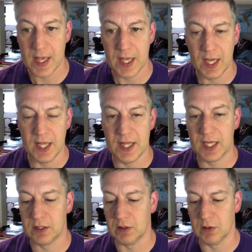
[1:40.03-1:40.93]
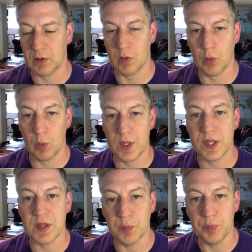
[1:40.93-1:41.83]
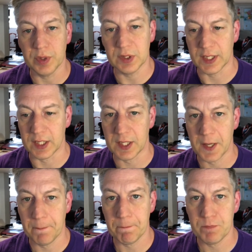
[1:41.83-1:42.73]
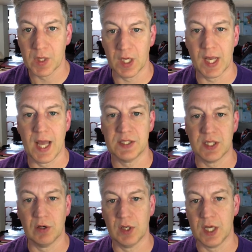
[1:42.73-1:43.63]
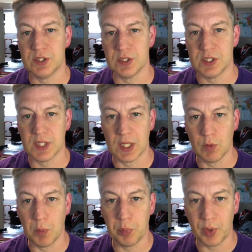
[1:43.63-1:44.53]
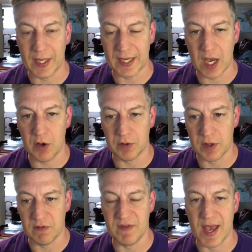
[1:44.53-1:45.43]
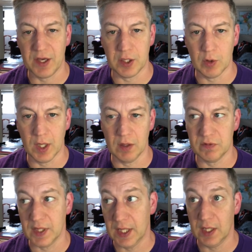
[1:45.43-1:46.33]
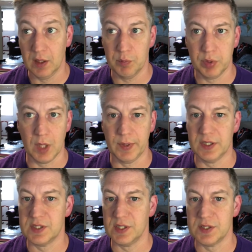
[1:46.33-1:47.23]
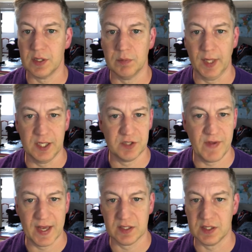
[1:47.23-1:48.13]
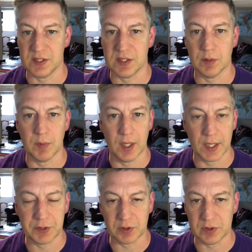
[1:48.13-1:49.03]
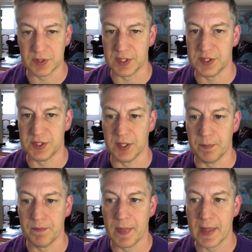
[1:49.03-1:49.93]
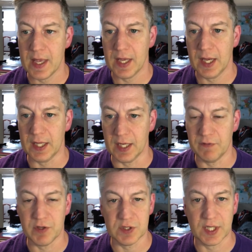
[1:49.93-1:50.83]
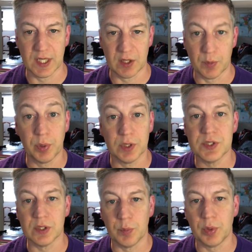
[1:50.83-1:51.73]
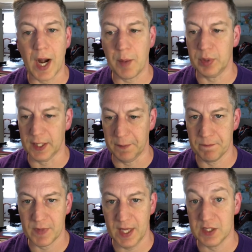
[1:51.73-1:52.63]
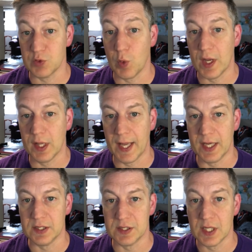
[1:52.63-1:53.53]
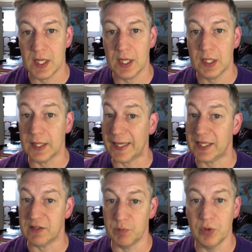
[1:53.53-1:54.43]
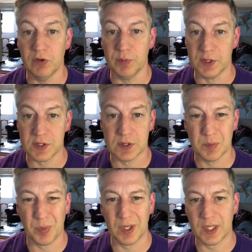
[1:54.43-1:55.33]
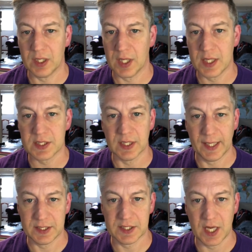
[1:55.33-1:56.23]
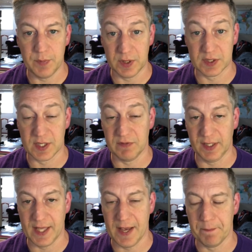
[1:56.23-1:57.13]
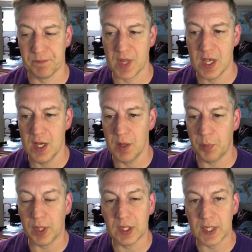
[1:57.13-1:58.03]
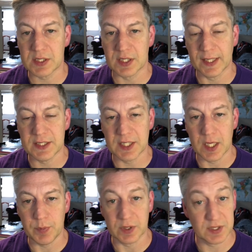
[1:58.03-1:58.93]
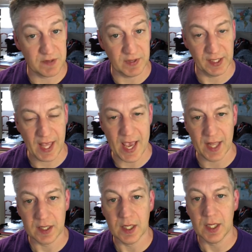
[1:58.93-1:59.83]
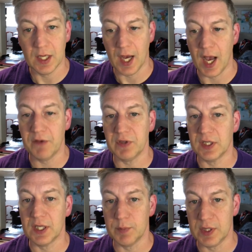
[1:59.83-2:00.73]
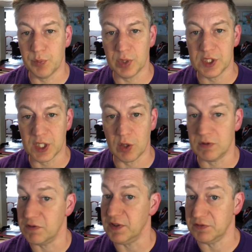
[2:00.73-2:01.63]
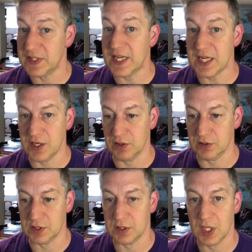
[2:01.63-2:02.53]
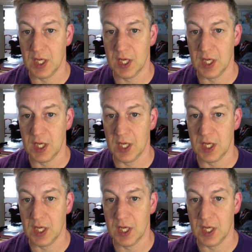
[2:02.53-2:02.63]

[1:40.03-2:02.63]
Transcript: and then within the building, a cost segregation study will break out the value of plumbing system, HVAC system, electrical system, and then if there's any other personal property, as well as land improvements, parking lots, landscaping, stuff like that. Parking lots, landscaping, stuff like that often can be depreciated over 15 years.